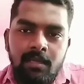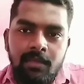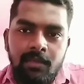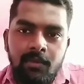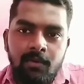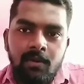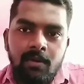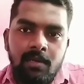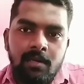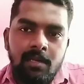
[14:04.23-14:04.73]

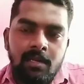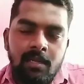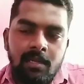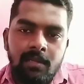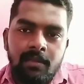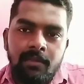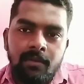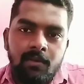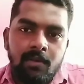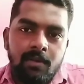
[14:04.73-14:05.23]

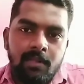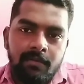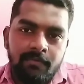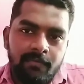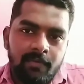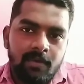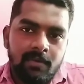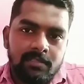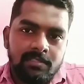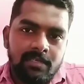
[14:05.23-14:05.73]

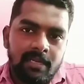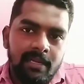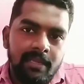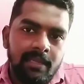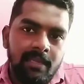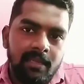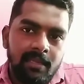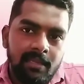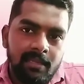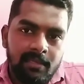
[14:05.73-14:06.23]
if you are
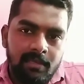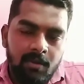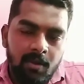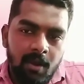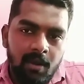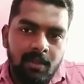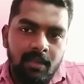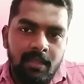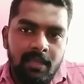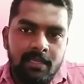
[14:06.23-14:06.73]
studying in
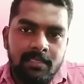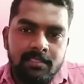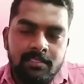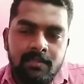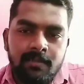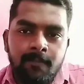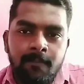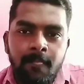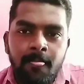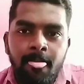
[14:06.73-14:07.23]
college
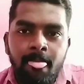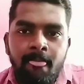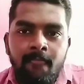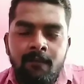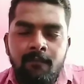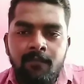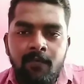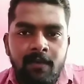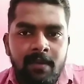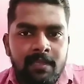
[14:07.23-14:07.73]

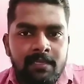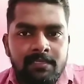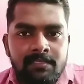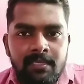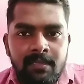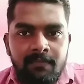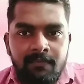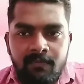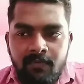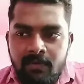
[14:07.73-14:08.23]
for
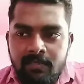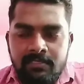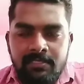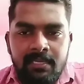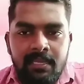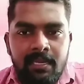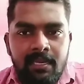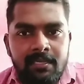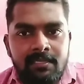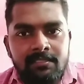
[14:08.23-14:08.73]
a
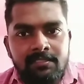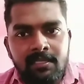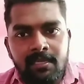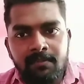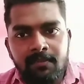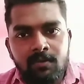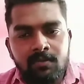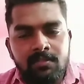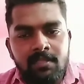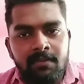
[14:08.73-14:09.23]
single
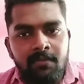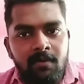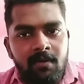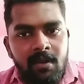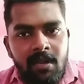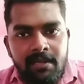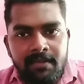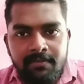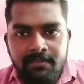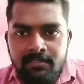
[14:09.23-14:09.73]
exam,
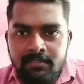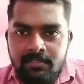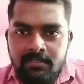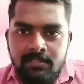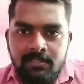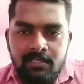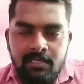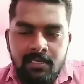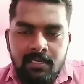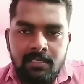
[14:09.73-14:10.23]
thermodynamics
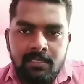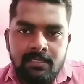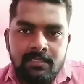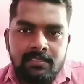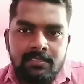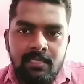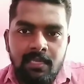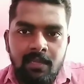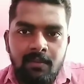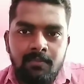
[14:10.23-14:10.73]

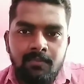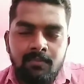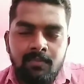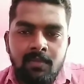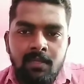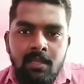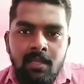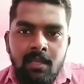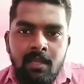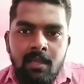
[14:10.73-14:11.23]
exam,
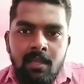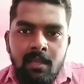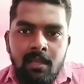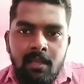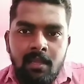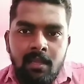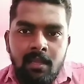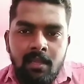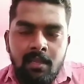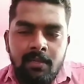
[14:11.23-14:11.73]

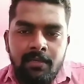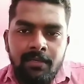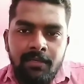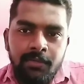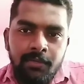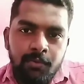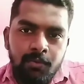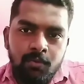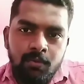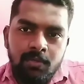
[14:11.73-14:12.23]
did
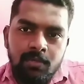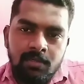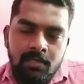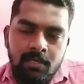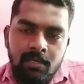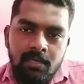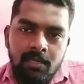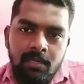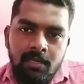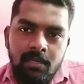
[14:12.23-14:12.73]
you
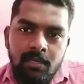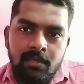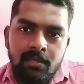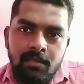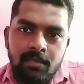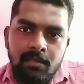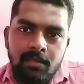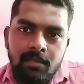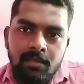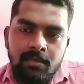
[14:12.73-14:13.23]

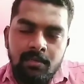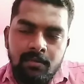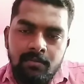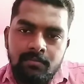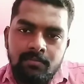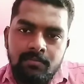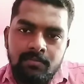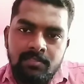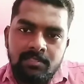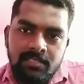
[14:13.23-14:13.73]

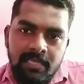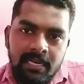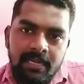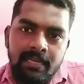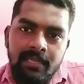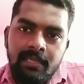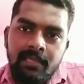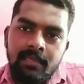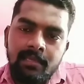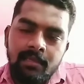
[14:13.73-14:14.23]

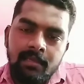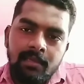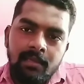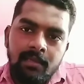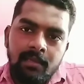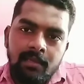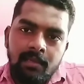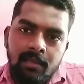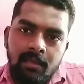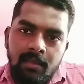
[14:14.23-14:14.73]
study
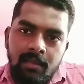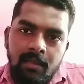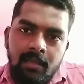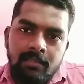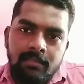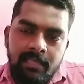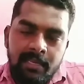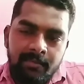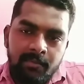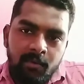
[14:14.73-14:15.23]

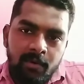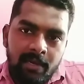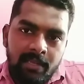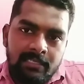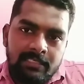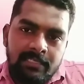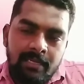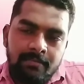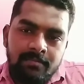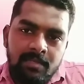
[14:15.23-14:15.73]

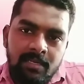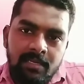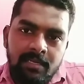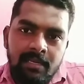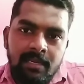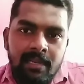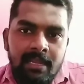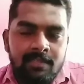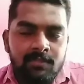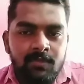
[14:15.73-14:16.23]
thermodynamics subject
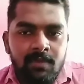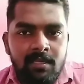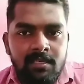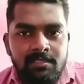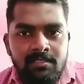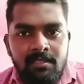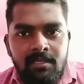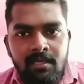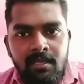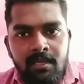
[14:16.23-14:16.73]
and as well
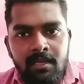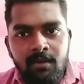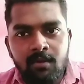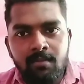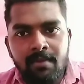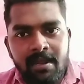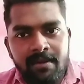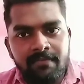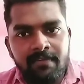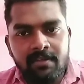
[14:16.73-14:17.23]
as
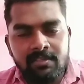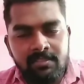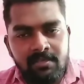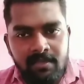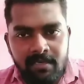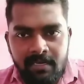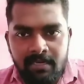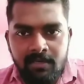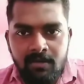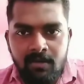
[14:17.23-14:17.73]
manufacturing
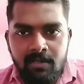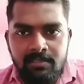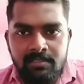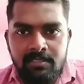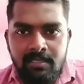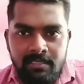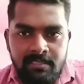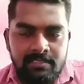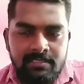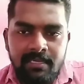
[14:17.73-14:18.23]

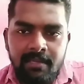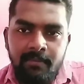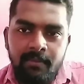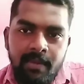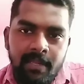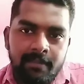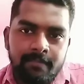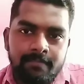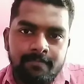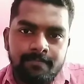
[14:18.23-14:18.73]
technology at the same
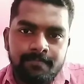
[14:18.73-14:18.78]
time?